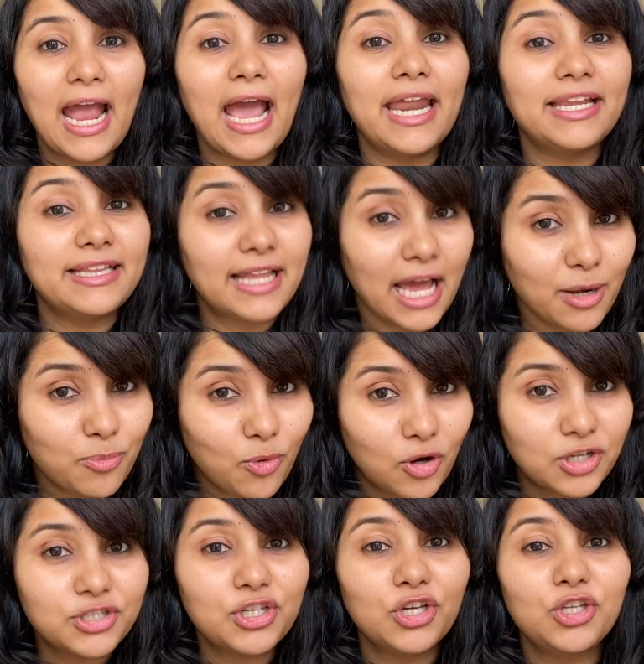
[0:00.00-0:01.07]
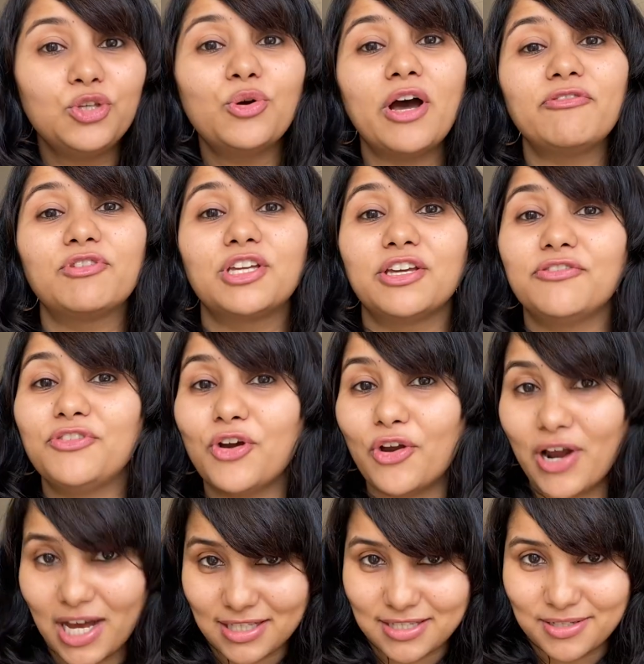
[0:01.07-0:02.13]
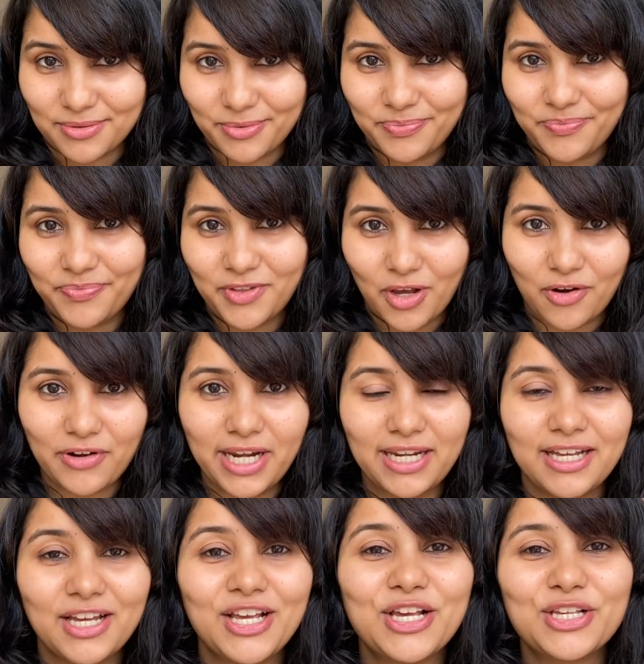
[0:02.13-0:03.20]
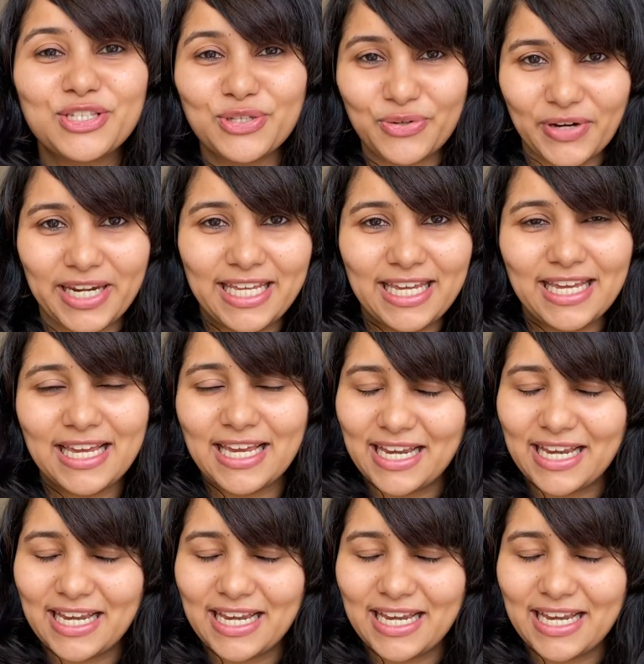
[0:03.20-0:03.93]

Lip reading: And in that pause, you have to give your answer. All right, so ready?